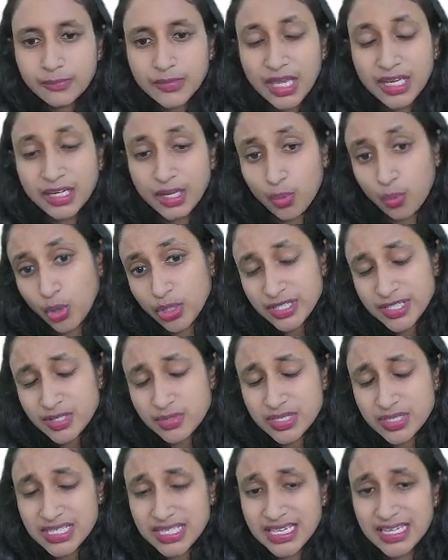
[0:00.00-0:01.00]
Now what
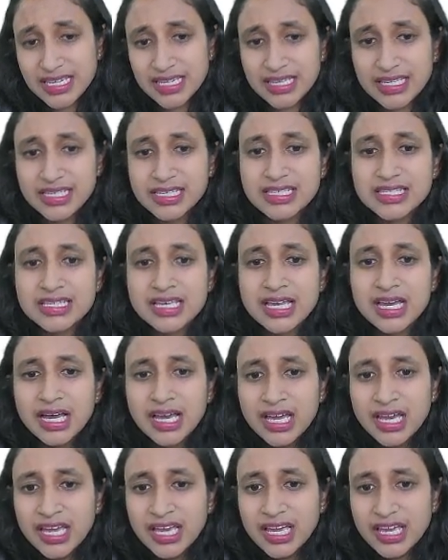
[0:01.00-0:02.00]
you see is,
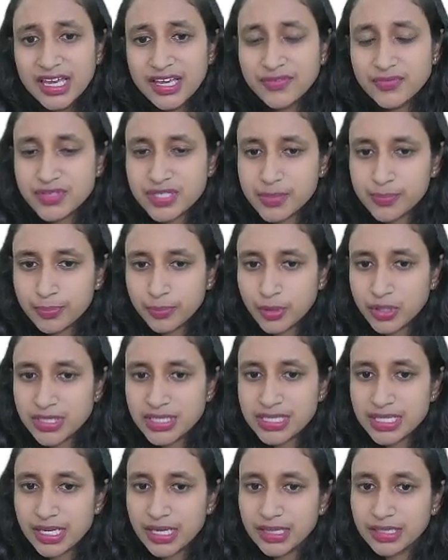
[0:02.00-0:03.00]
if
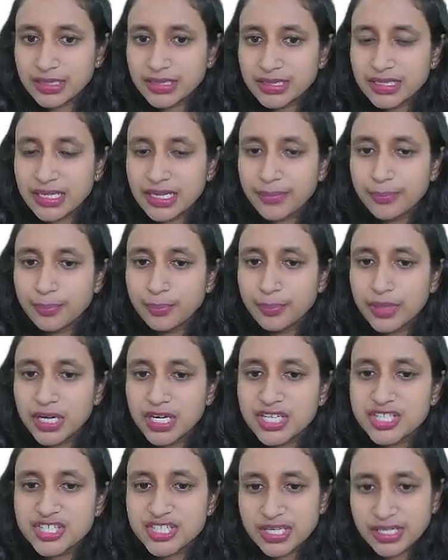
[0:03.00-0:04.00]
suppose they
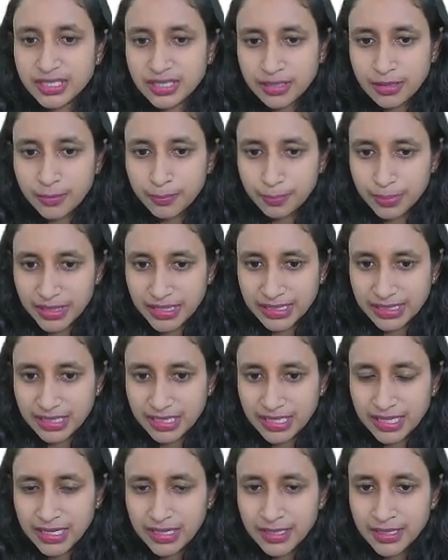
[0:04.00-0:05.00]
merge
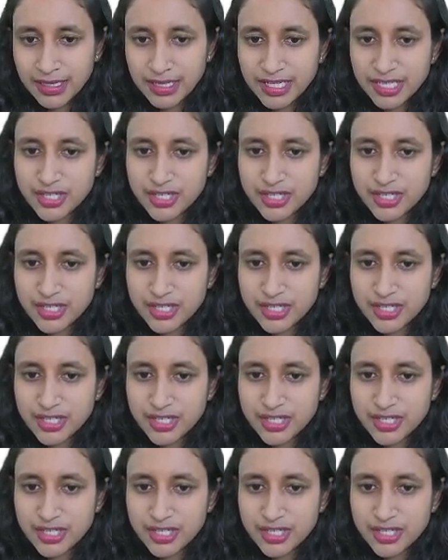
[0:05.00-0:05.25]
incompletely,